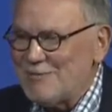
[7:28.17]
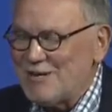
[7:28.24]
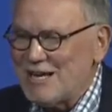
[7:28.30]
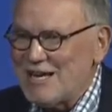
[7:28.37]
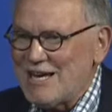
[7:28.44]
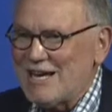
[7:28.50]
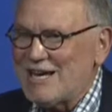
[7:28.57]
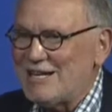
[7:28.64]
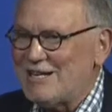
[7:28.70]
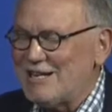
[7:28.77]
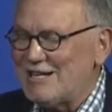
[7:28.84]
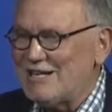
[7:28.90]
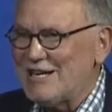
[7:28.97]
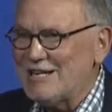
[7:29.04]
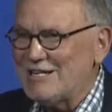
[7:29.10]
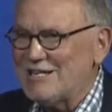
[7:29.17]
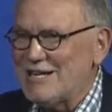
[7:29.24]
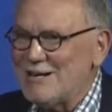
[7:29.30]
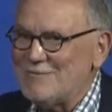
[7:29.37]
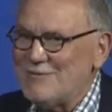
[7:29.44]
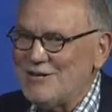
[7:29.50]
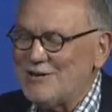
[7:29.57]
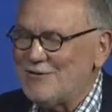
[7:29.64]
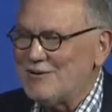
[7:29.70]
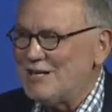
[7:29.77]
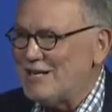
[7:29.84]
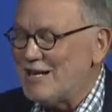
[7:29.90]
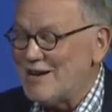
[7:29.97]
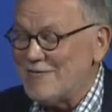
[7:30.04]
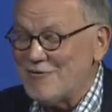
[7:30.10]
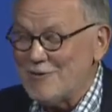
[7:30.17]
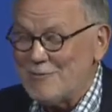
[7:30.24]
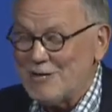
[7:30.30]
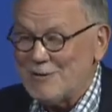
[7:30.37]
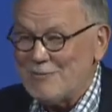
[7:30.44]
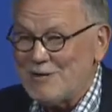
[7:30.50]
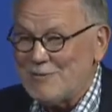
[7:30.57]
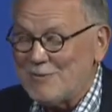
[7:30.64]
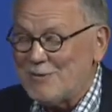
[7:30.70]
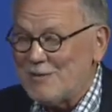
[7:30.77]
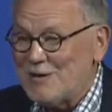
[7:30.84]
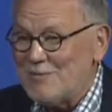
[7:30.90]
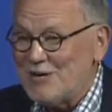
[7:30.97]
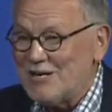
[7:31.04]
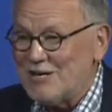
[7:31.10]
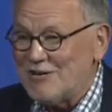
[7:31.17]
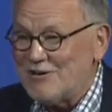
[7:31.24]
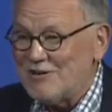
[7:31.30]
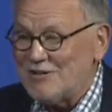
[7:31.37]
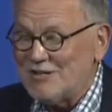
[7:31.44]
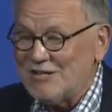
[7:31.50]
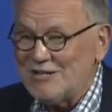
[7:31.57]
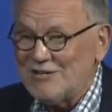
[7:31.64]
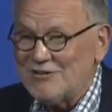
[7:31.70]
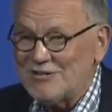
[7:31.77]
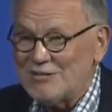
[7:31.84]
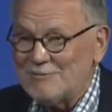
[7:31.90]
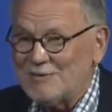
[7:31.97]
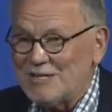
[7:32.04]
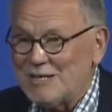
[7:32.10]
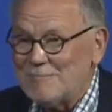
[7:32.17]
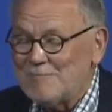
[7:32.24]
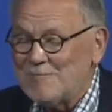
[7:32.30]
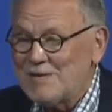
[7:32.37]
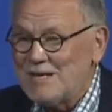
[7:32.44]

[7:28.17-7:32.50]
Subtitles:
And I had, at that time, we didn't have very many people, maybe 100 in the leadership team.